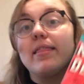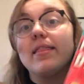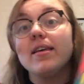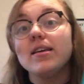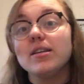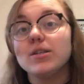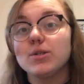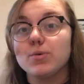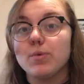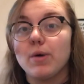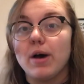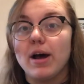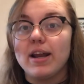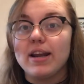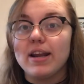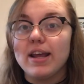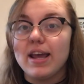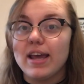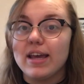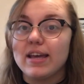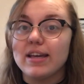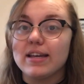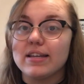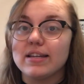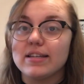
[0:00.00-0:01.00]
This one
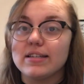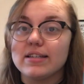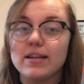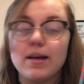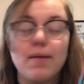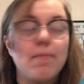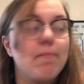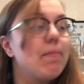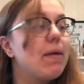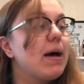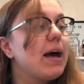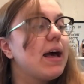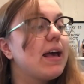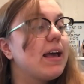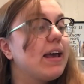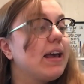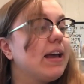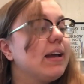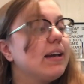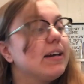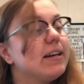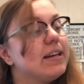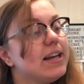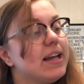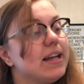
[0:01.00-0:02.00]
is
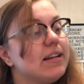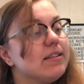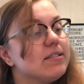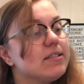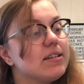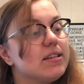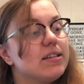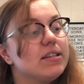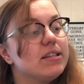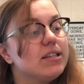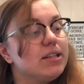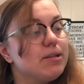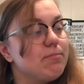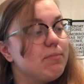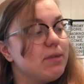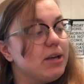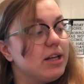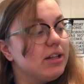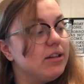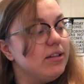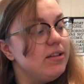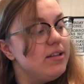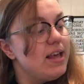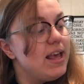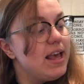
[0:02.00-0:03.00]
by Nelson
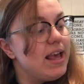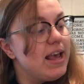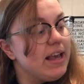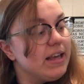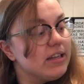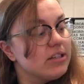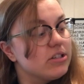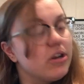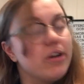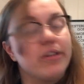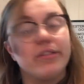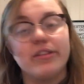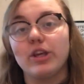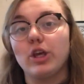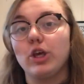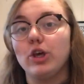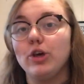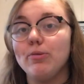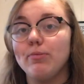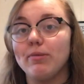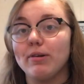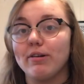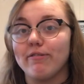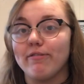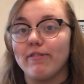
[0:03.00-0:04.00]
DeMille. It's called The
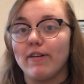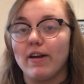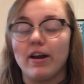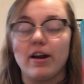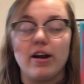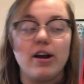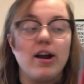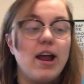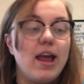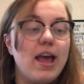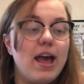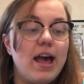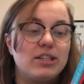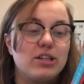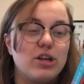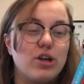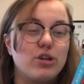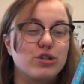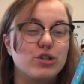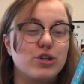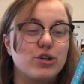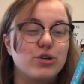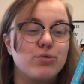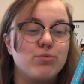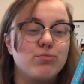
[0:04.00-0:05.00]
Cuban Affair. It's
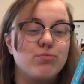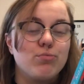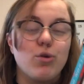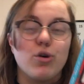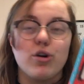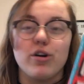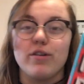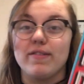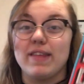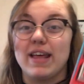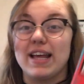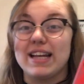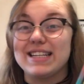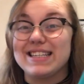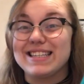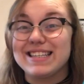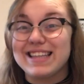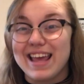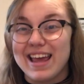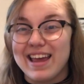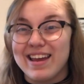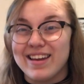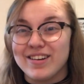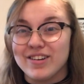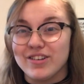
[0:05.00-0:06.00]
also more of that
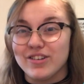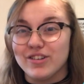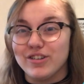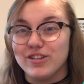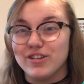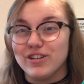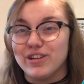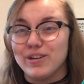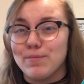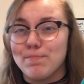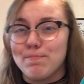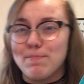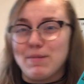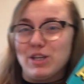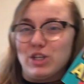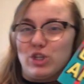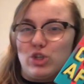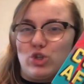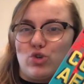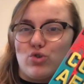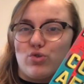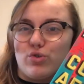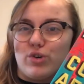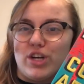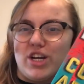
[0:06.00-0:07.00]
scandal,
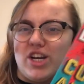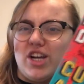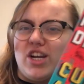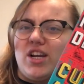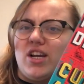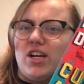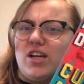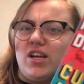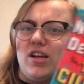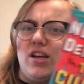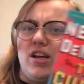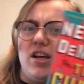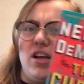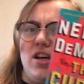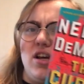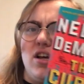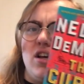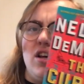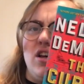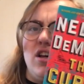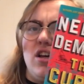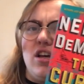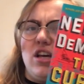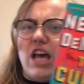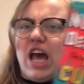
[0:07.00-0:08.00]
mystery,
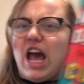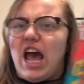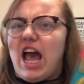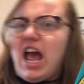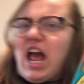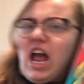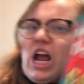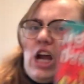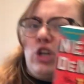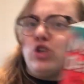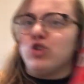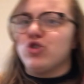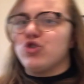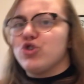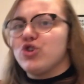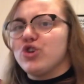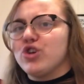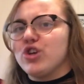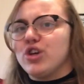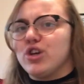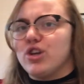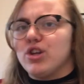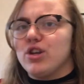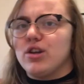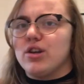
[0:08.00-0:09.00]

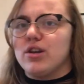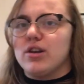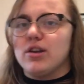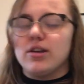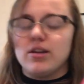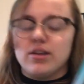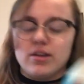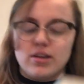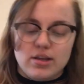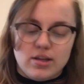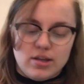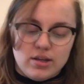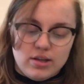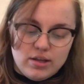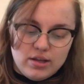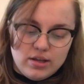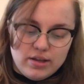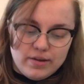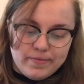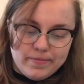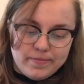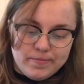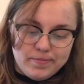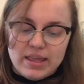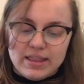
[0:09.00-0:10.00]
action.
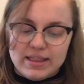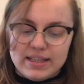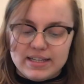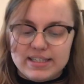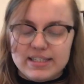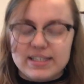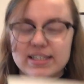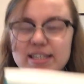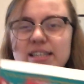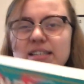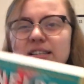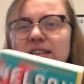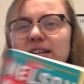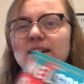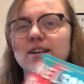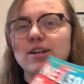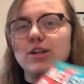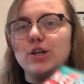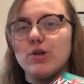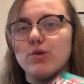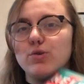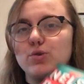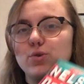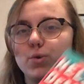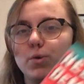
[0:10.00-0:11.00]
This isn't a
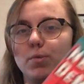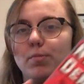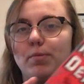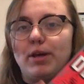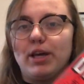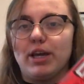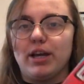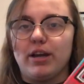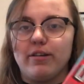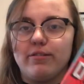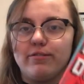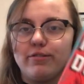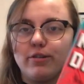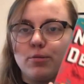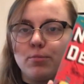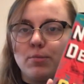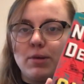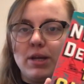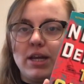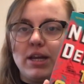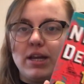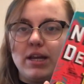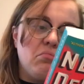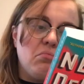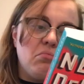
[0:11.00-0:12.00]
usual pick for
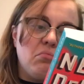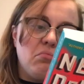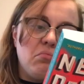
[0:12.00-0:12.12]
me.